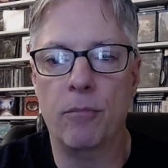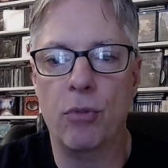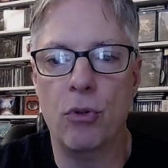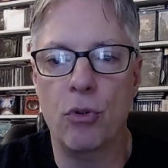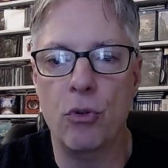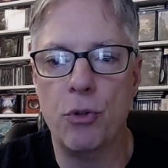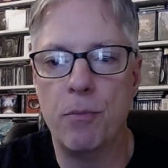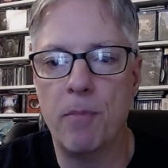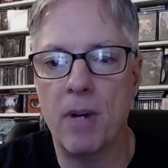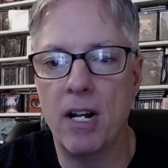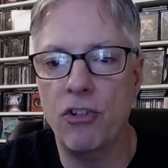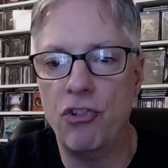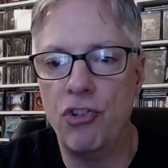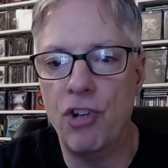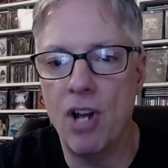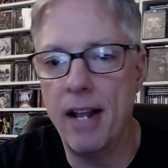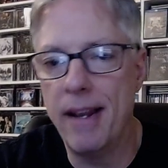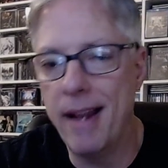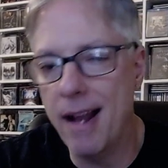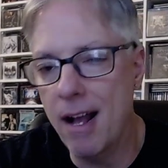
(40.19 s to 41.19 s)
produced by
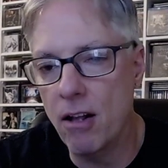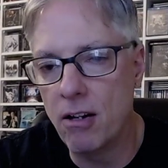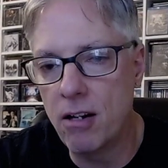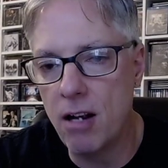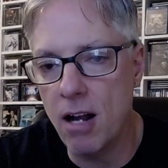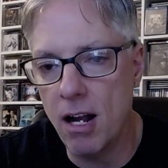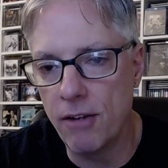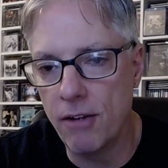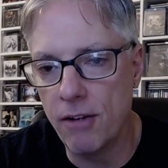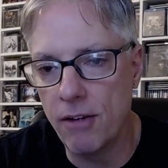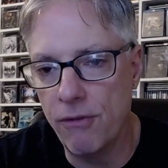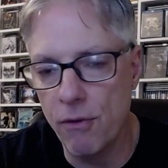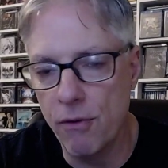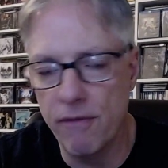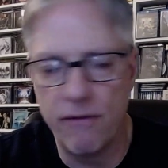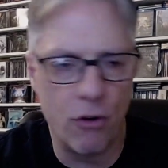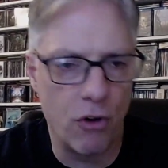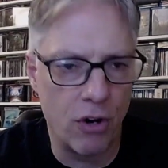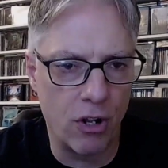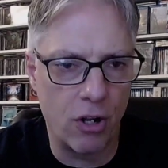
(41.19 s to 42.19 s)
John Alcock for
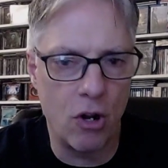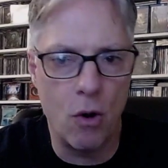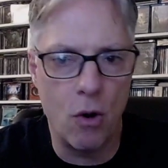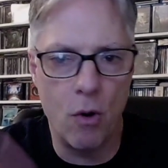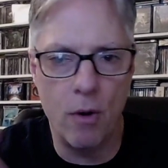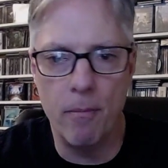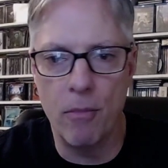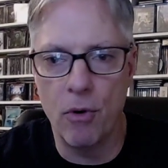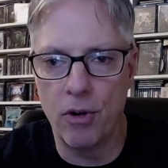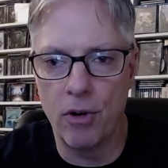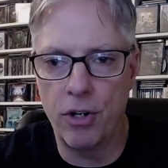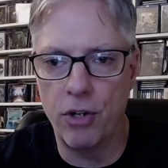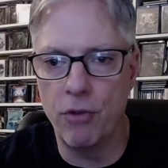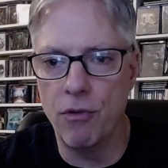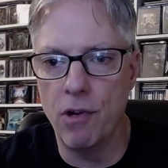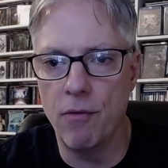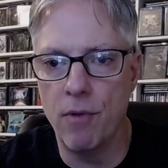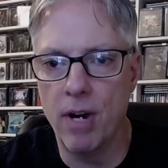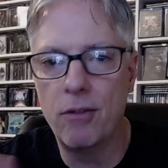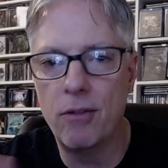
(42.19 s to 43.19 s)
Vertigo and
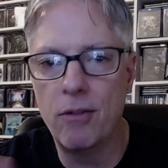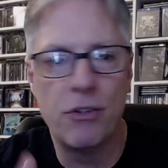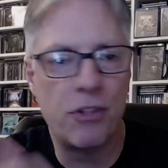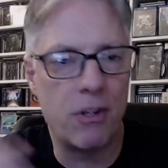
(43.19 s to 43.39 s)
Mercury Records,